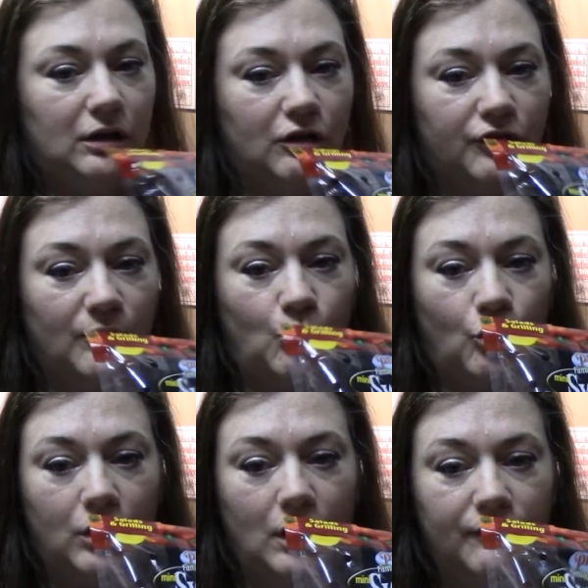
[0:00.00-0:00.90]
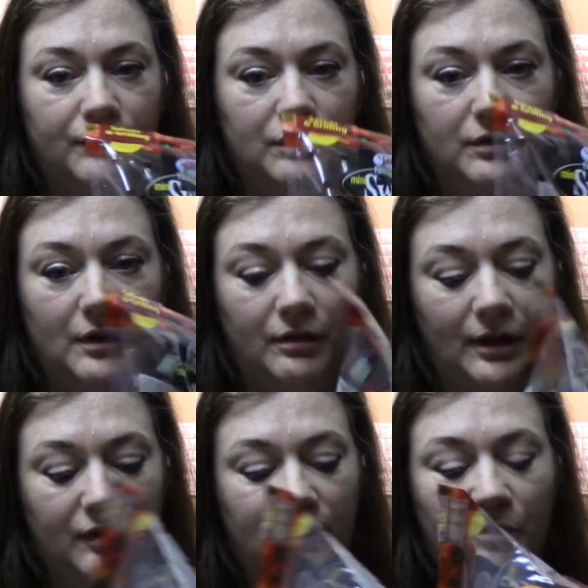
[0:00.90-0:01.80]
some more of, like,
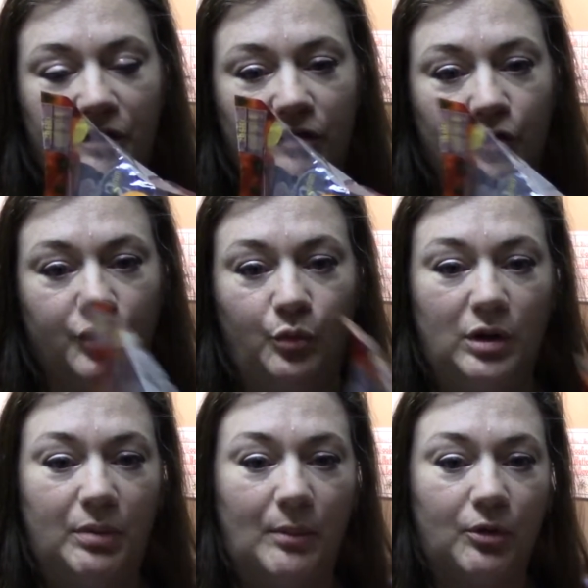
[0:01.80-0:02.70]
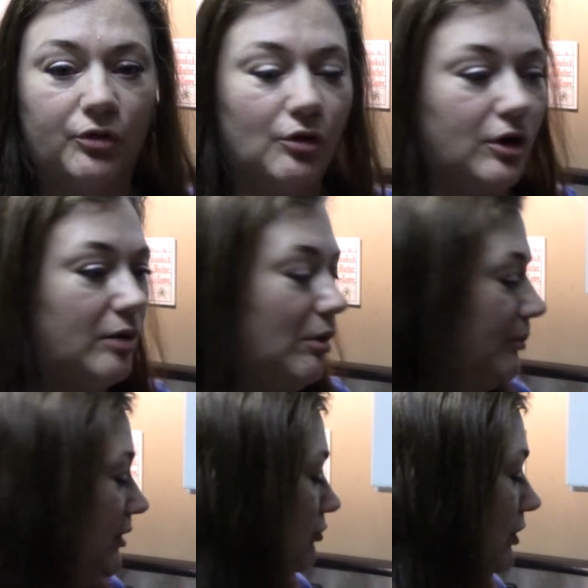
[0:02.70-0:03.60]
some of these little sweet peppers. I'll cut them up
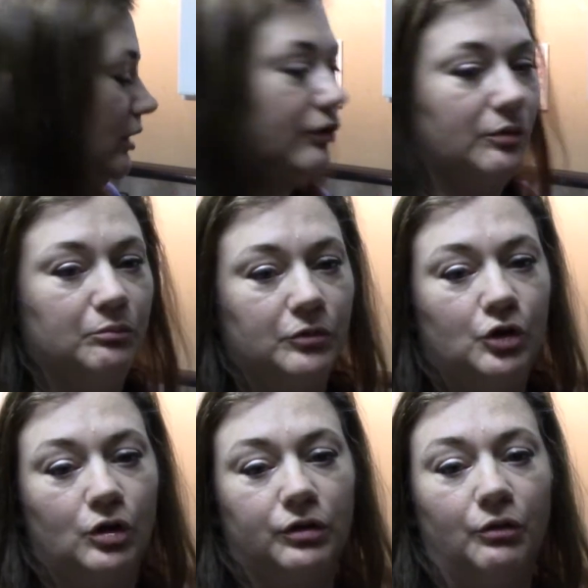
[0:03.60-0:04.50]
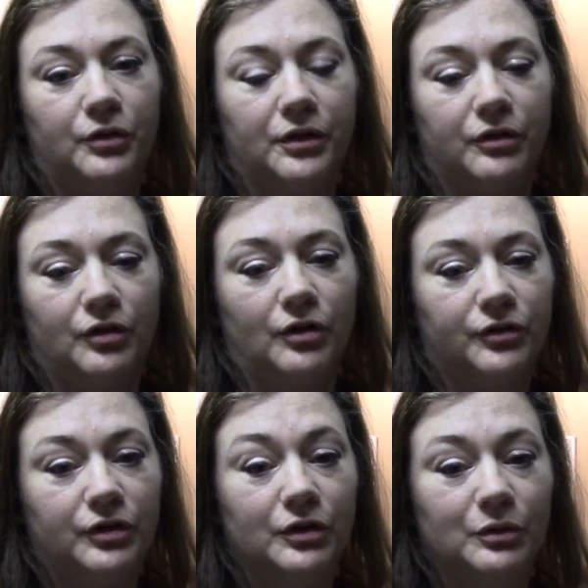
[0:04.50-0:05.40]
into rings and cook those in the sauce
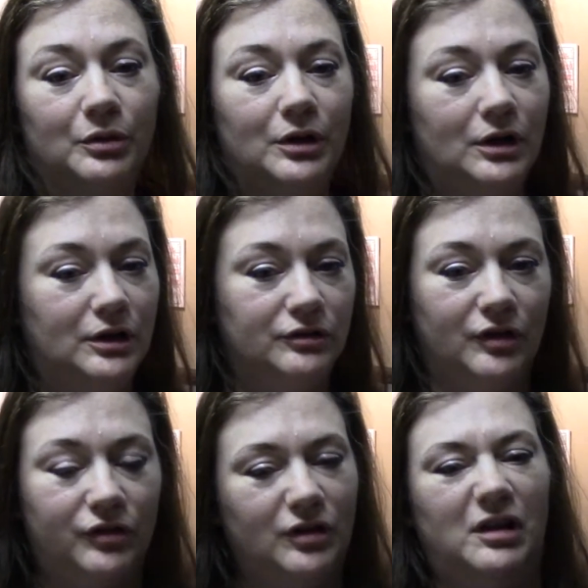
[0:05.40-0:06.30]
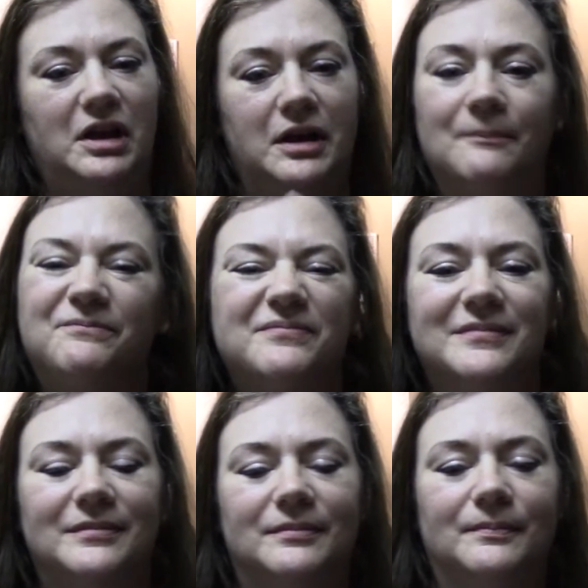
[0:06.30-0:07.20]
too, just to, like,
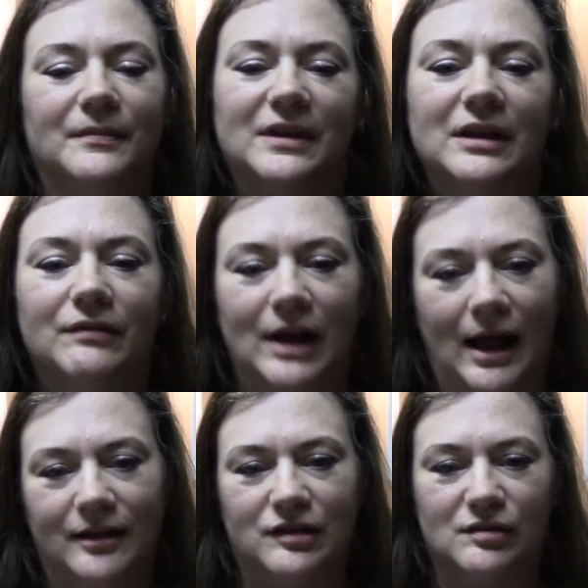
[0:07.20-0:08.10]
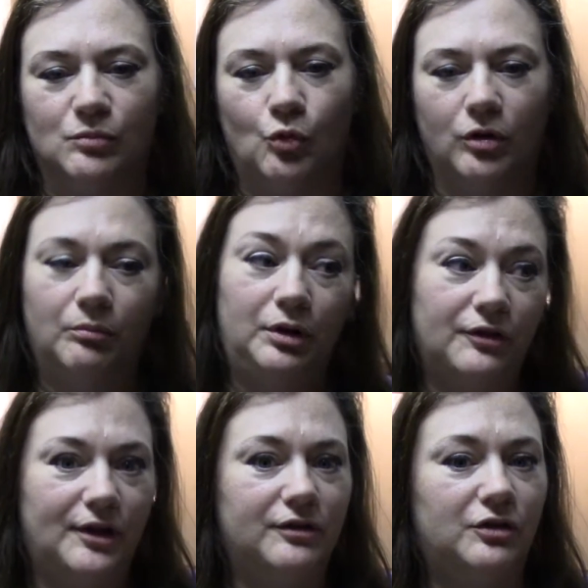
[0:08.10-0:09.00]
even add some more. And plus,
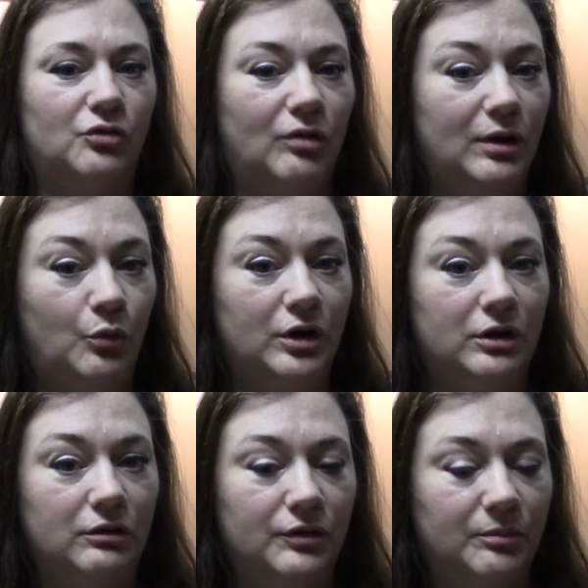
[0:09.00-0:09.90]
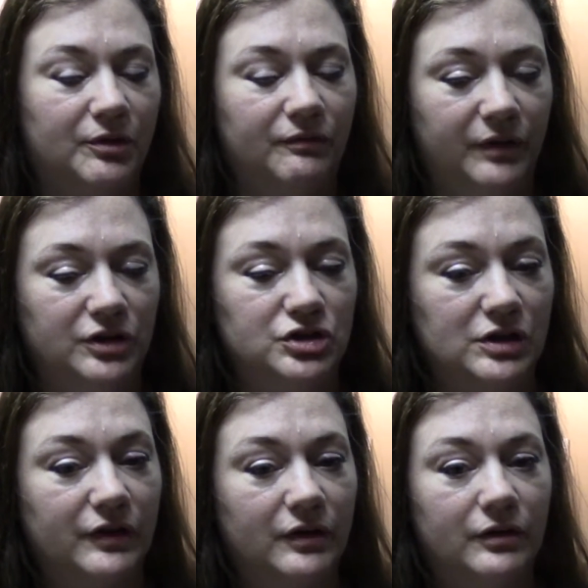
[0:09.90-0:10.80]
that's a great way to use up some
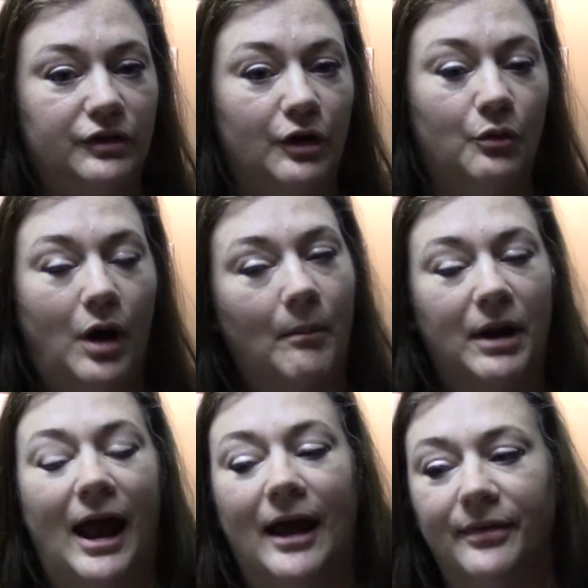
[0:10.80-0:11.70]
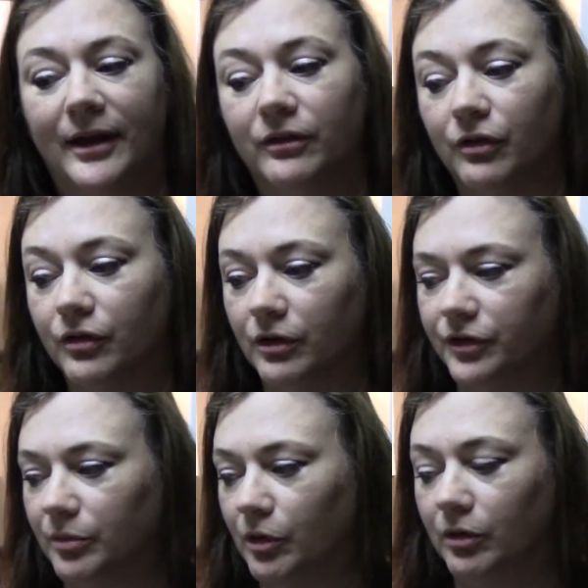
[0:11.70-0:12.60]
veggies. So I'm going to add that to the sauce
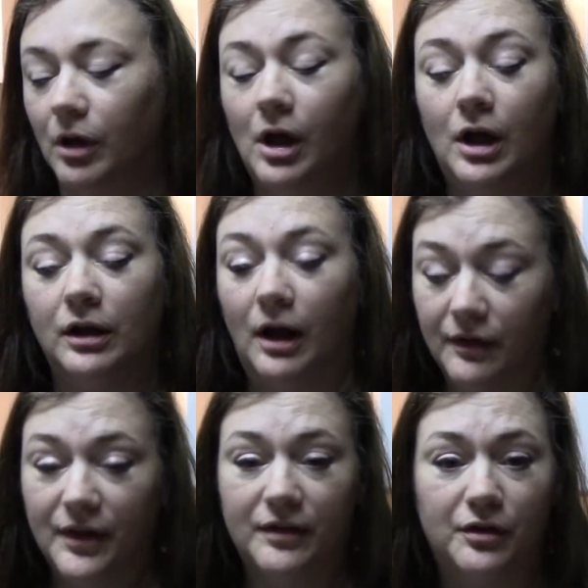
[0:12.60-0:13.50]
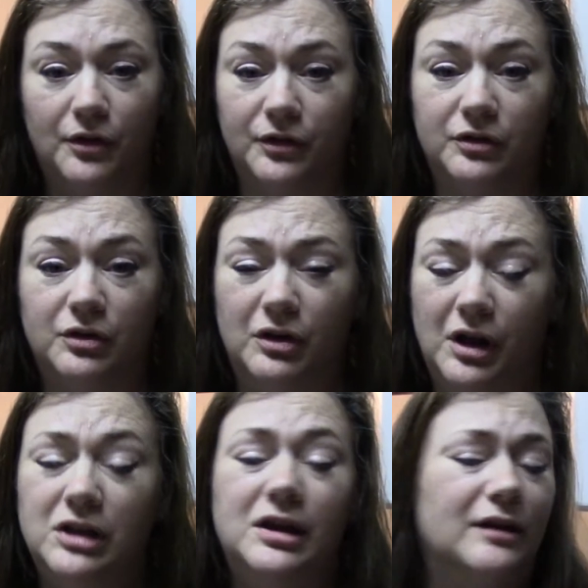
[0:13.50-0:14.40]
tomorrow. Guys, that sauce is good.
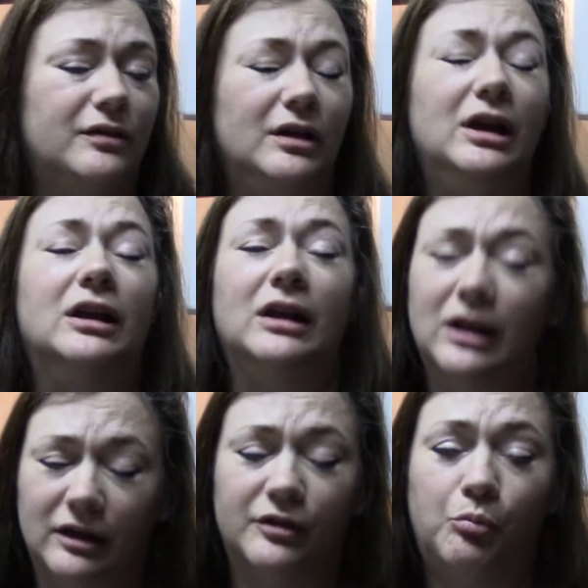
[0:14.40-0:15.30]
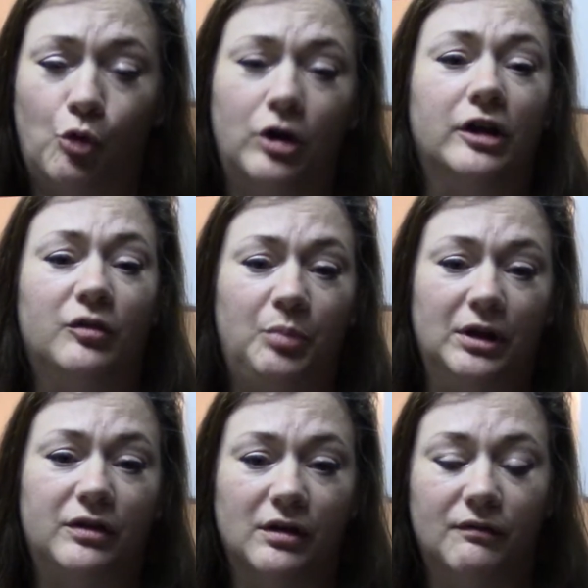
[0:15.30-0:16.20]
Yes, it is more
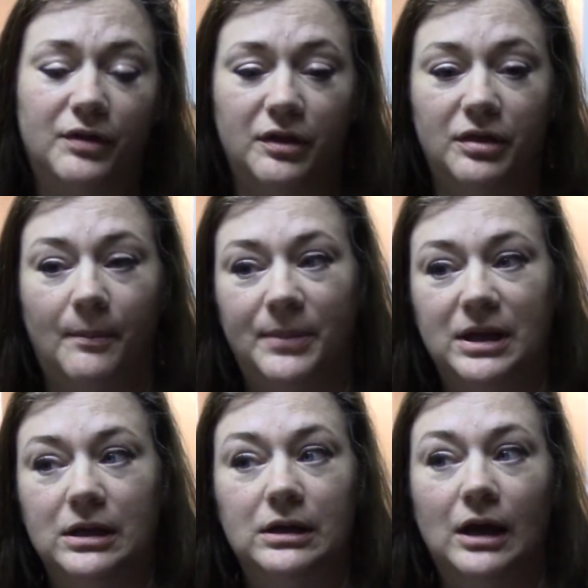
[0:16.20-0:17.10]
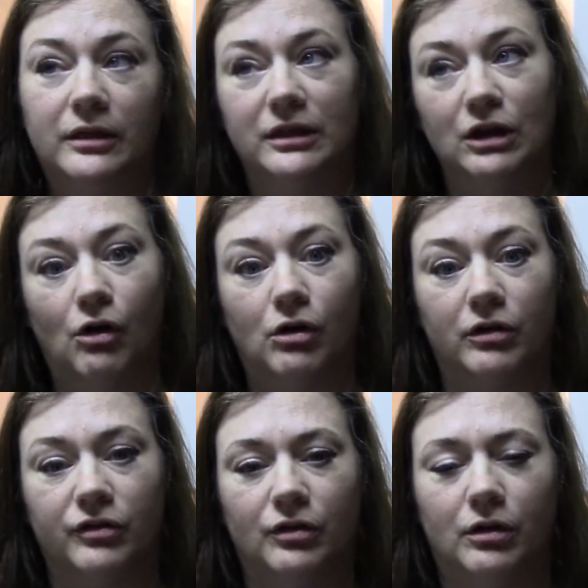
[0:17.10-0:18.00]
expensive than the P and the R
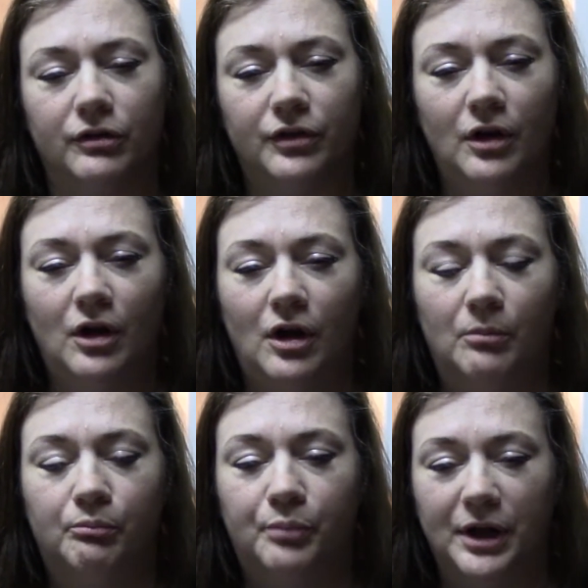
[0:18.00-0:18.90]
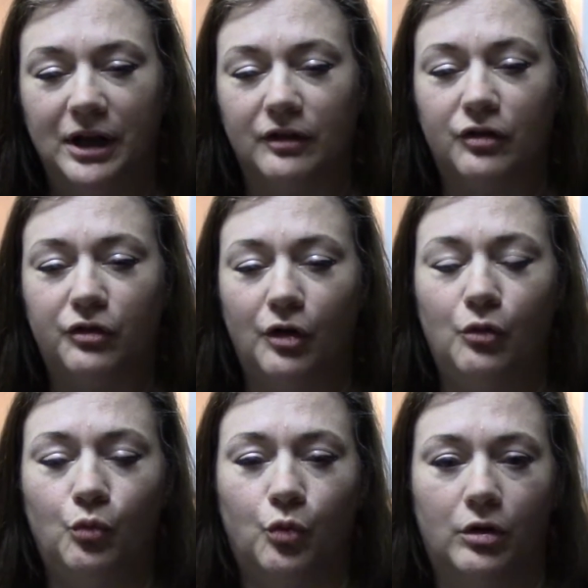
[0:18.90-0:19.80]
sauce, but it's so
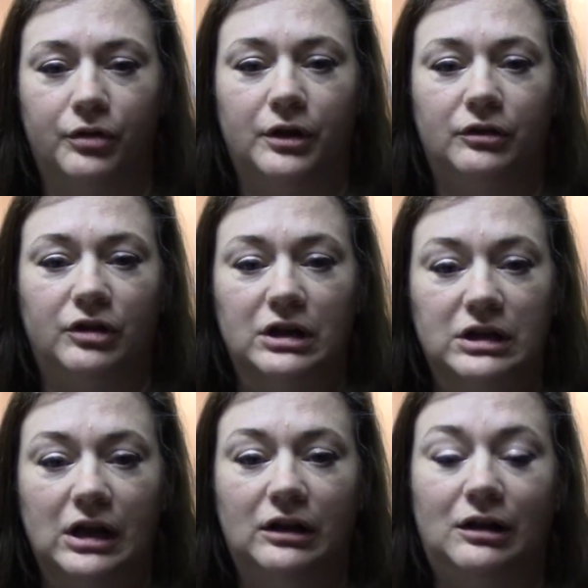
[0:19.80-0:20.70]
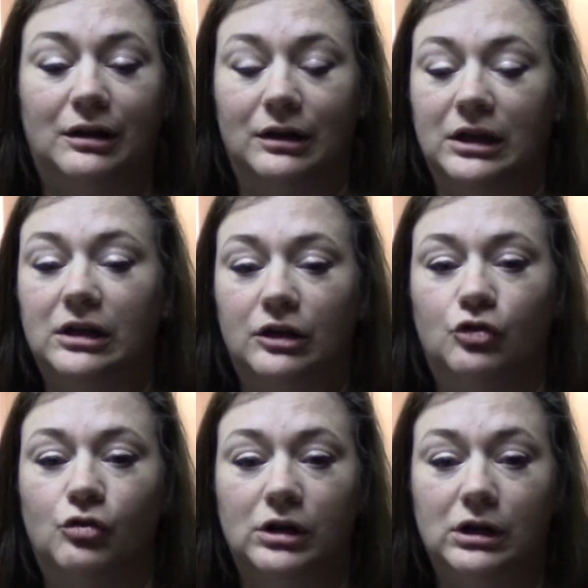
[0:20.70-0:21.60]
worth it to get clean
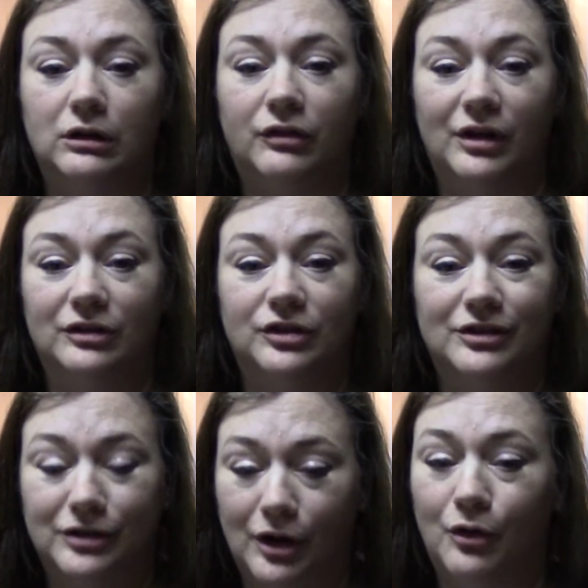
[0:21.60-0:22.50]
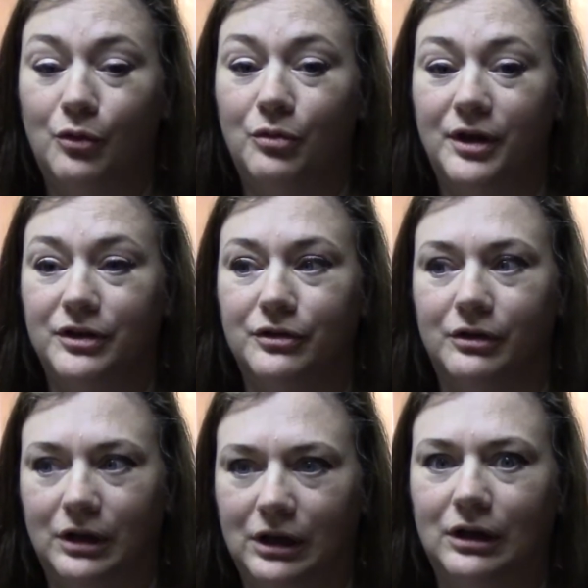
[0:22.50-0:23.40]
ingredients and to know that you're
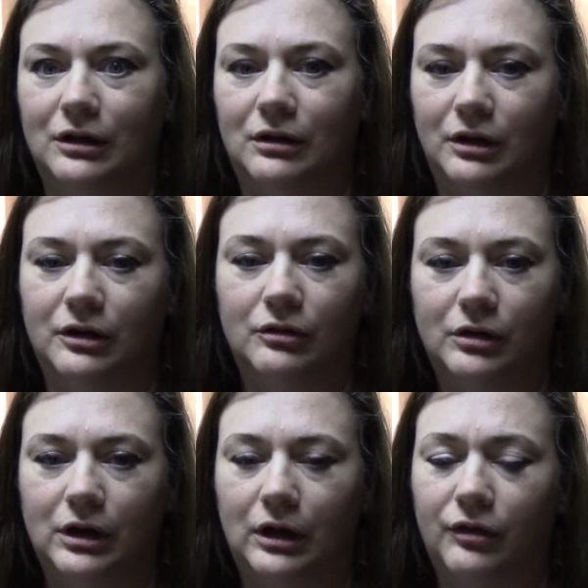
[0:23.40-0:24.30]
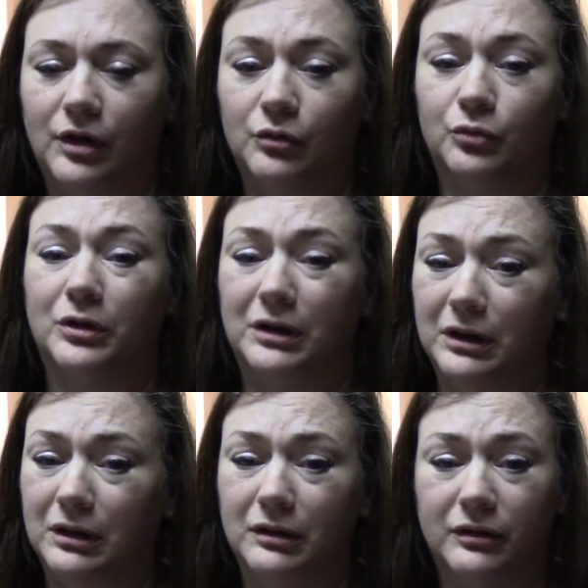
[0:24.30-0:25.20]
eating clean ingredients. It really
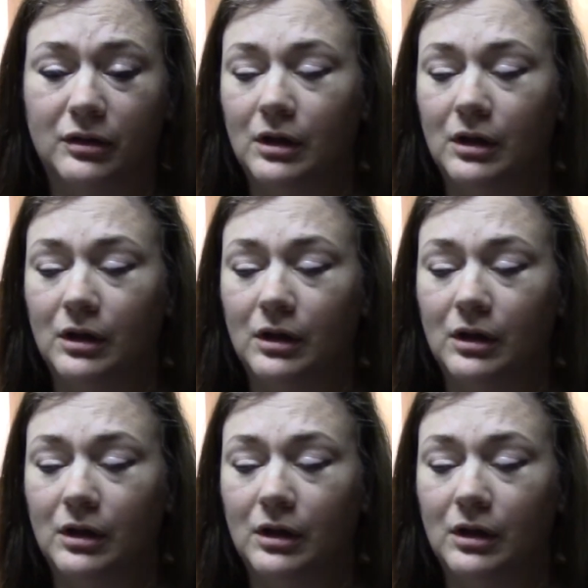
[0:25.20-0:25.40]
is.